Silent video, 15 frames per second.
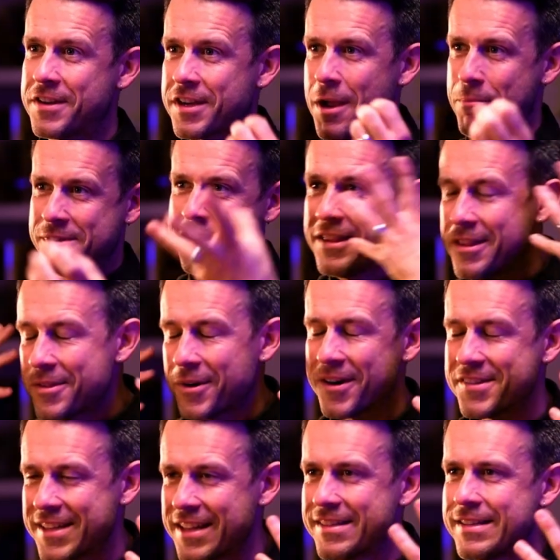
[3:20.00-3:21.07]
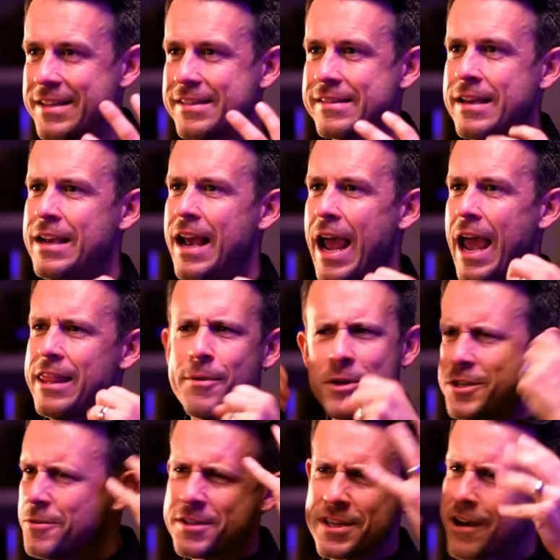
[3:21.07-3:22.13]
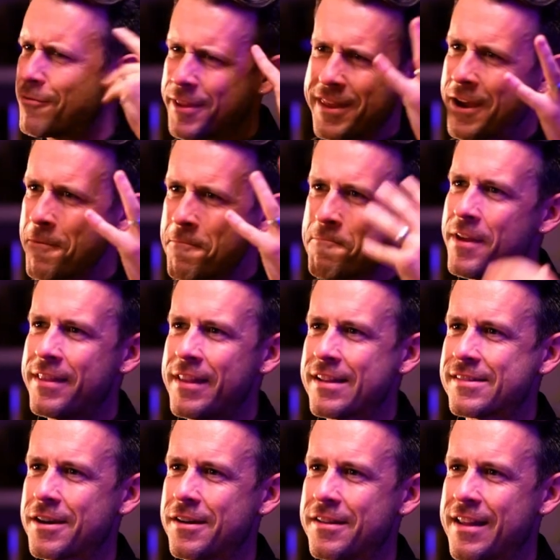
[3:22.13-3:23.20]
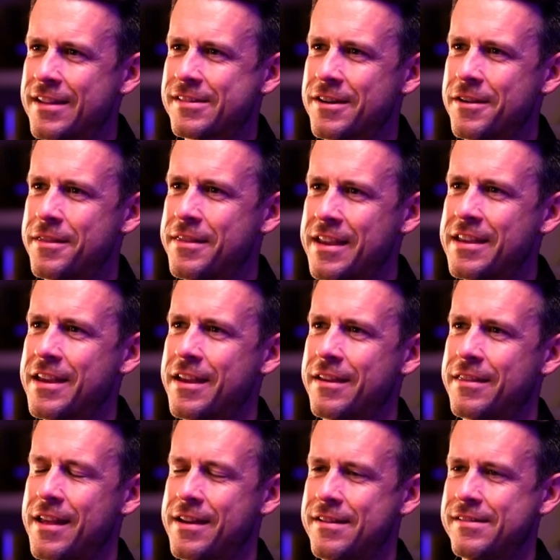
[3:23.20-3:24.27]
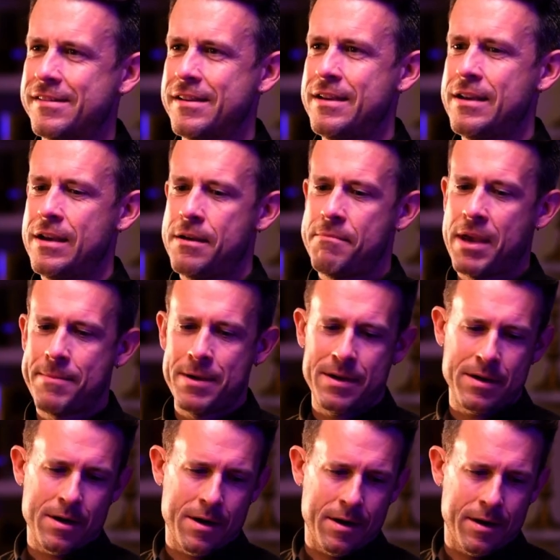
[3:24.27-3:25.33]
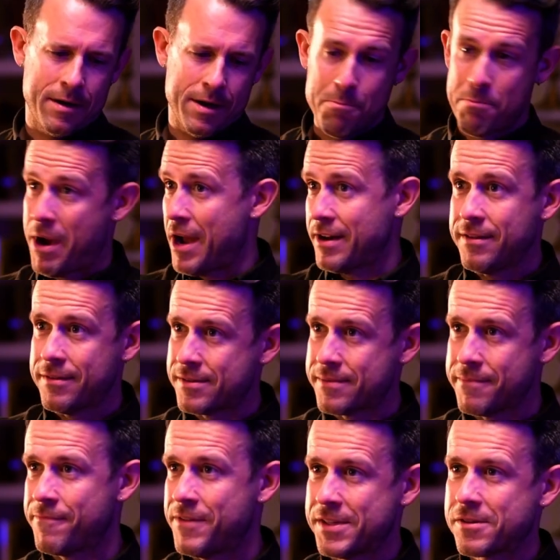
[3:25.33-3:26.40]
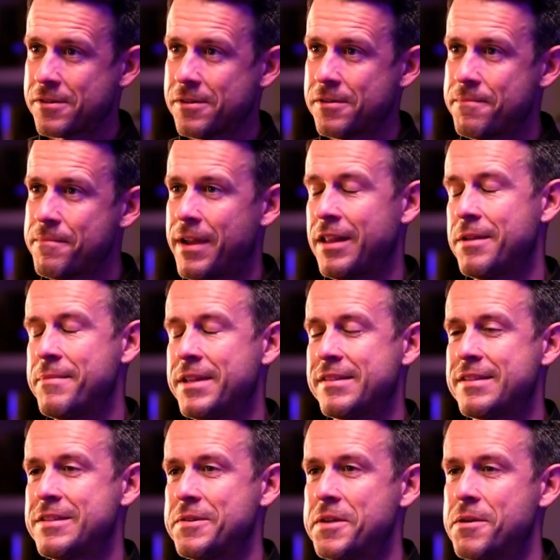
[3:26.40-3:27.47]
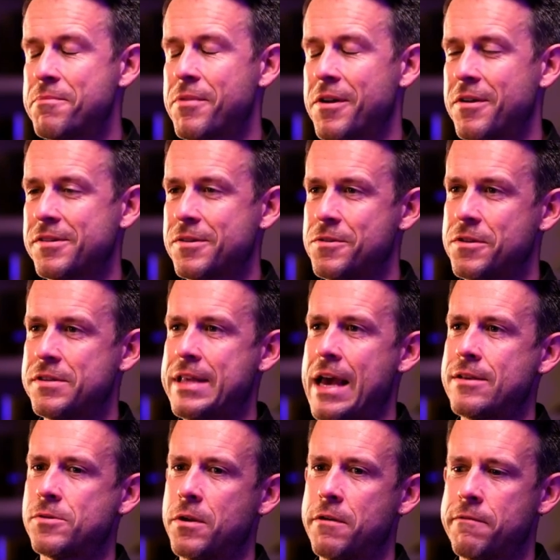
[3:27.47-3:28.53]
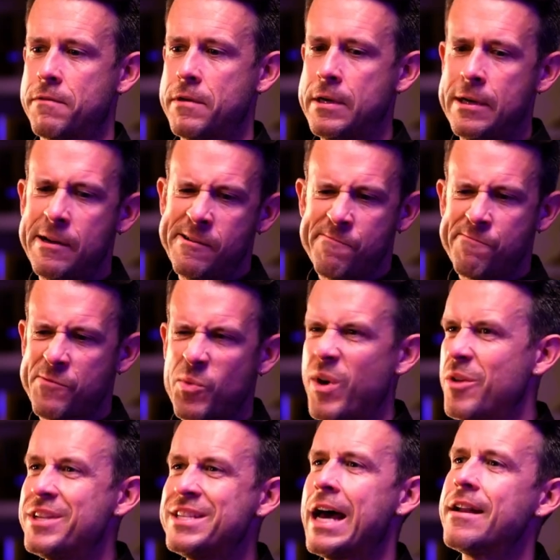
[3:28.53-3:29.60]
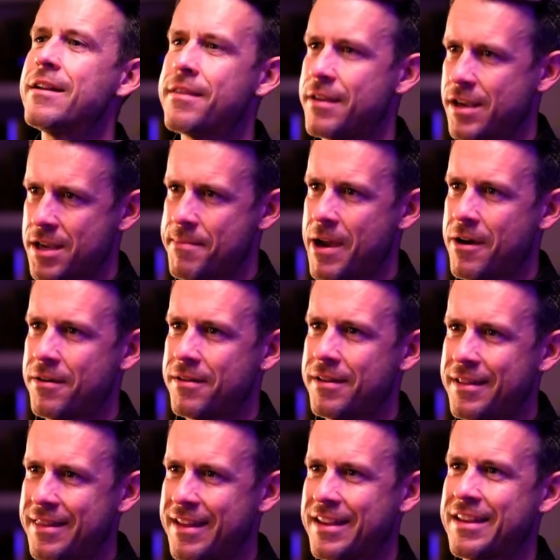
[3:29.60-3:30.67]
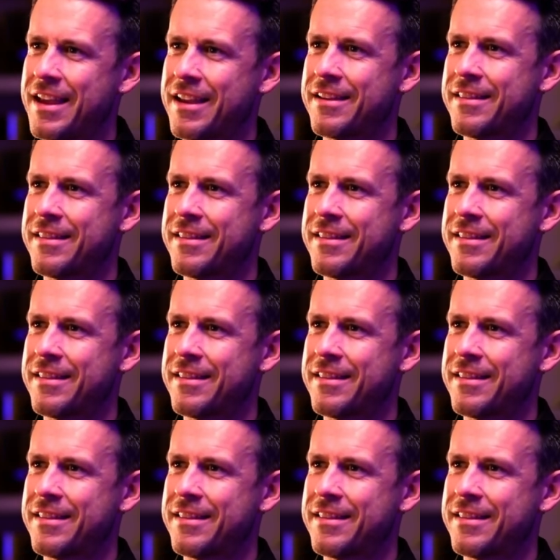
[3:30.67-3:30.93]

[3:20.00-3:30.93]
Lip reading: comes in through our senses and then we do stuff with it. And that's our thinking that is maybe embodied. There's some physical elements to it, but also just that sort of the way that we tend to think about thinking,